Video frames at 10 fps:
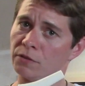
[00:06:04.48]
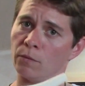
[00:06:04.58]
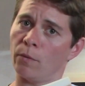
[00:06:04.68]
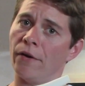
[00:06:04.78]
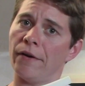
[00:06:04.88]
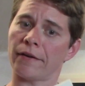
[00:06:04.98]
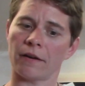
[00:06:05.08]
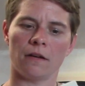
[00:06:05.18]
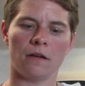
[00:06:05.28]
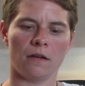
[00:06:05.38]
for work
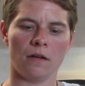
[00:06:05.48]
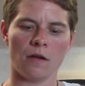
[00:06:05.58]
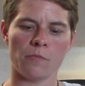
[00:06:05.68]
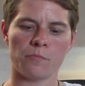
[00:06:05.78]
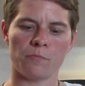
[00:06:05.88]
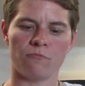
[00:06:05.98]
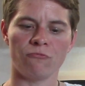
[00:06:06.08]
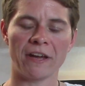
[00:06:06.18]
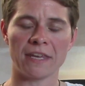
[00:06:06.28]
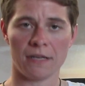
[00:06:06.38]

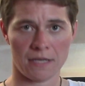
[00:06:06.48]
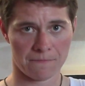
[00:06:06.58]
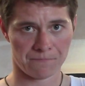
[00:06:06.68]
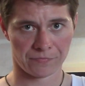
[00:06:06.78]
regularly.